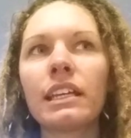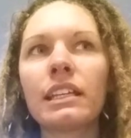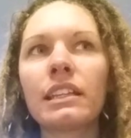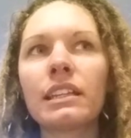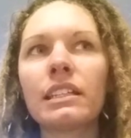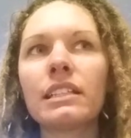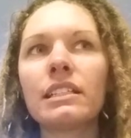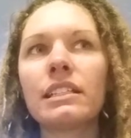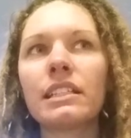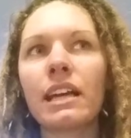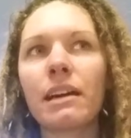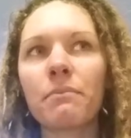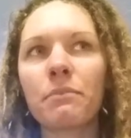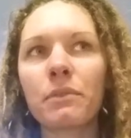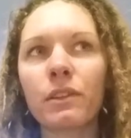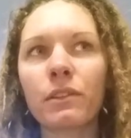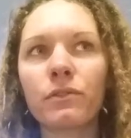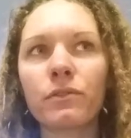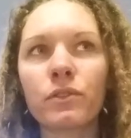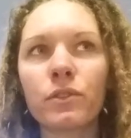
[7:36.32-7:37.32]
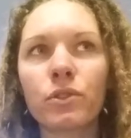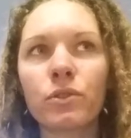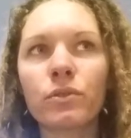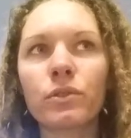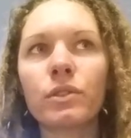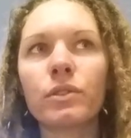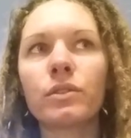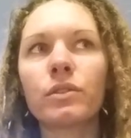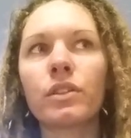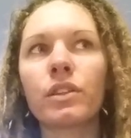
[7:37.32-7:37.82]
the depth of
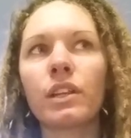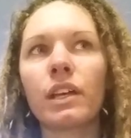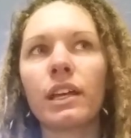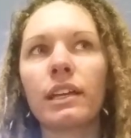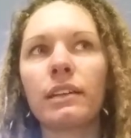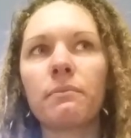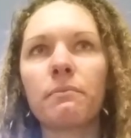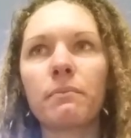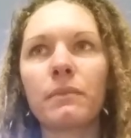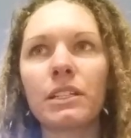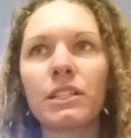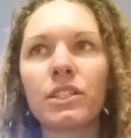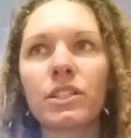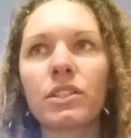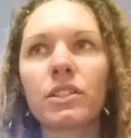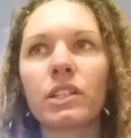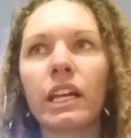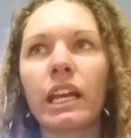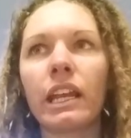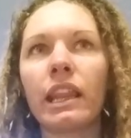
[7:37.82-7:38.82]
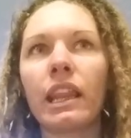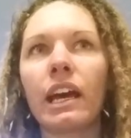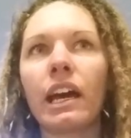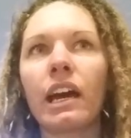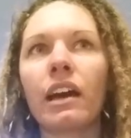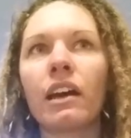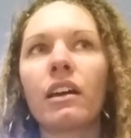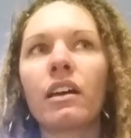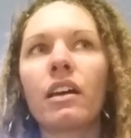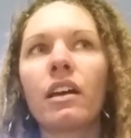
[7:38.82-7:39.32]
truth and mystery
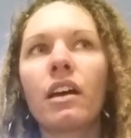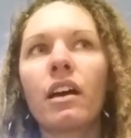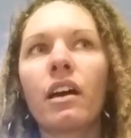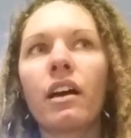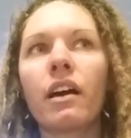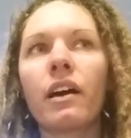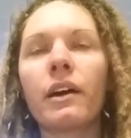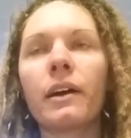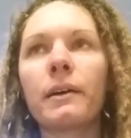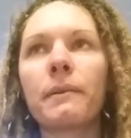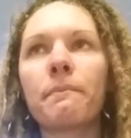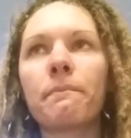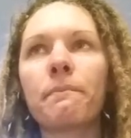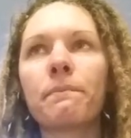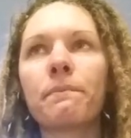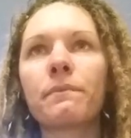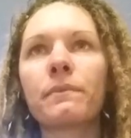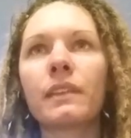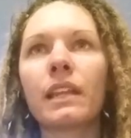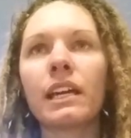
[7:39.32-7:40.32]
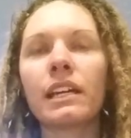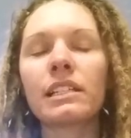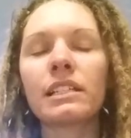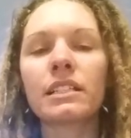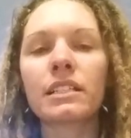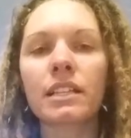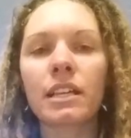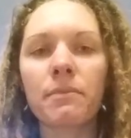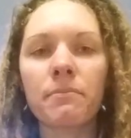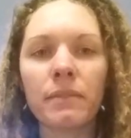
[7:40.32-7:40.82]
that
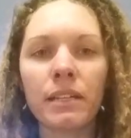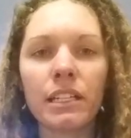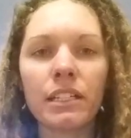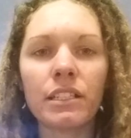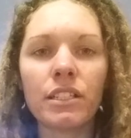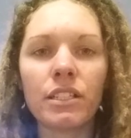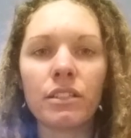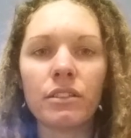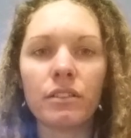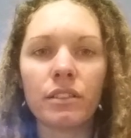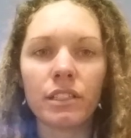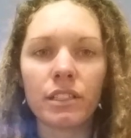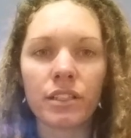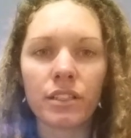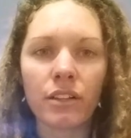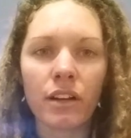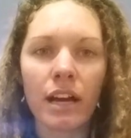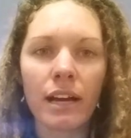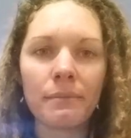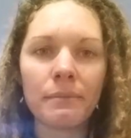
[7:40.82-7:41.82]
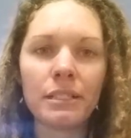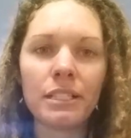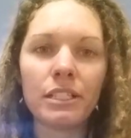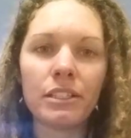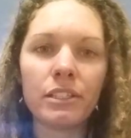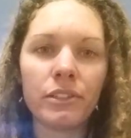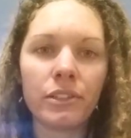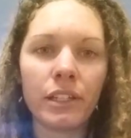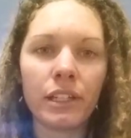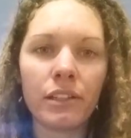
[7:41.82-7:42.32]
is committed to and ascribed
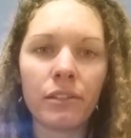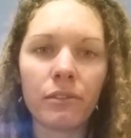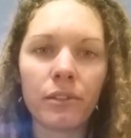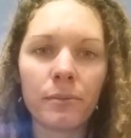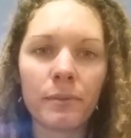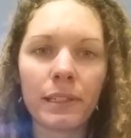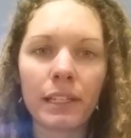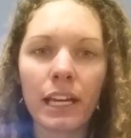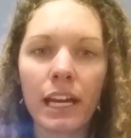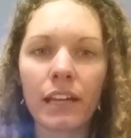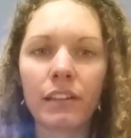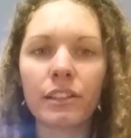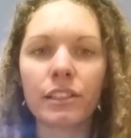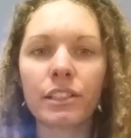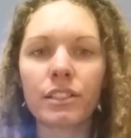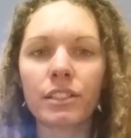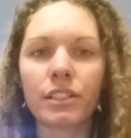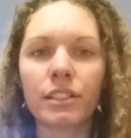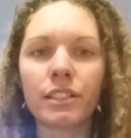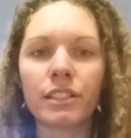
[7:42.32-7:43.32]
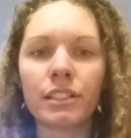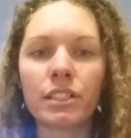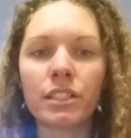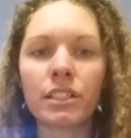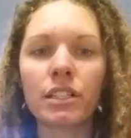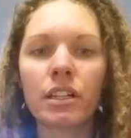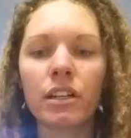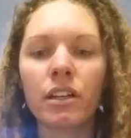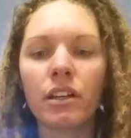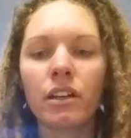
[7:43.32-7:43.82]
to in the Roman Catholic
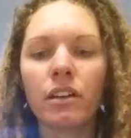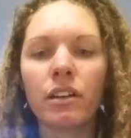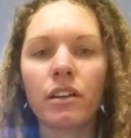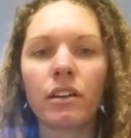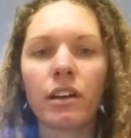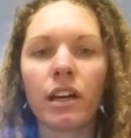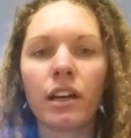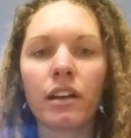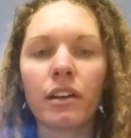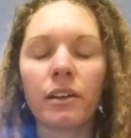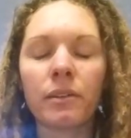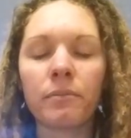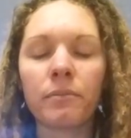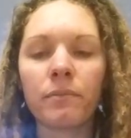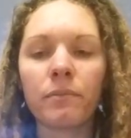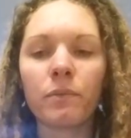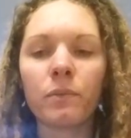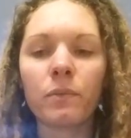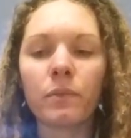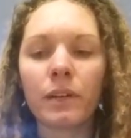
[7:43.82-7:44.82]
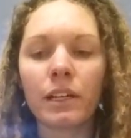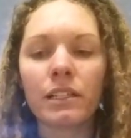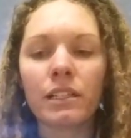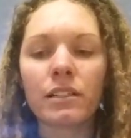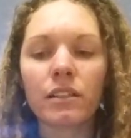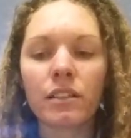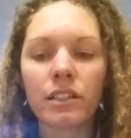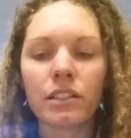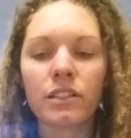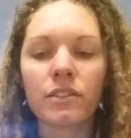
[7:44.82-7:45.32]
Church,
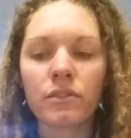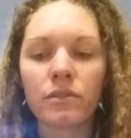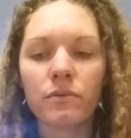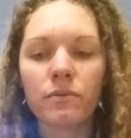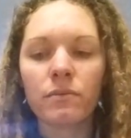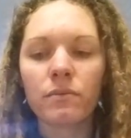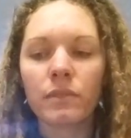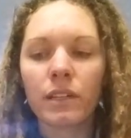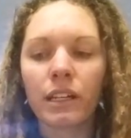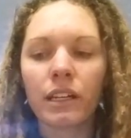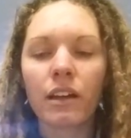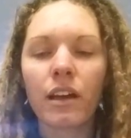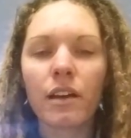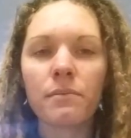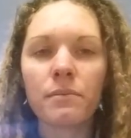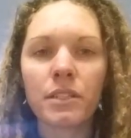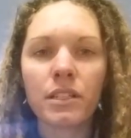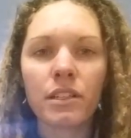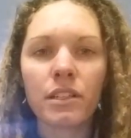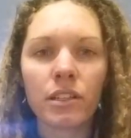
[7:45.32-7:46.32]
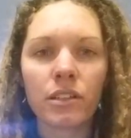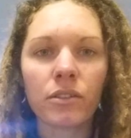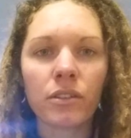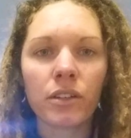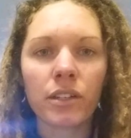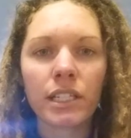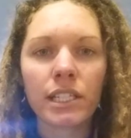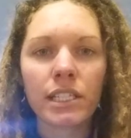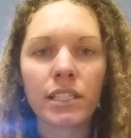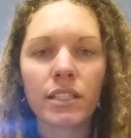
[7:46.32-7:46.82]
that as it comes to the
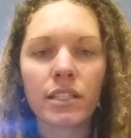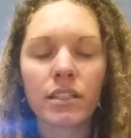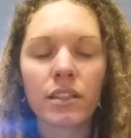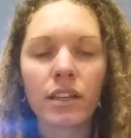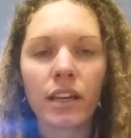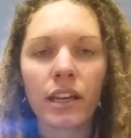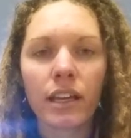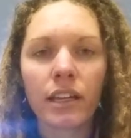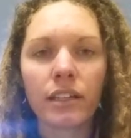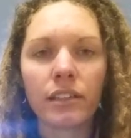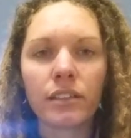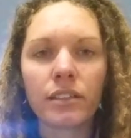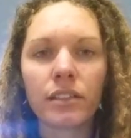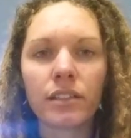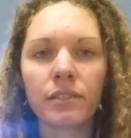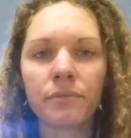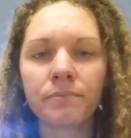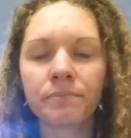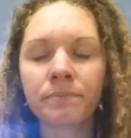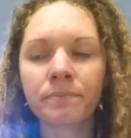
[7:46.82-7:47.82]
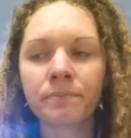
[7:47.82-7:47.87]
Eucharist, and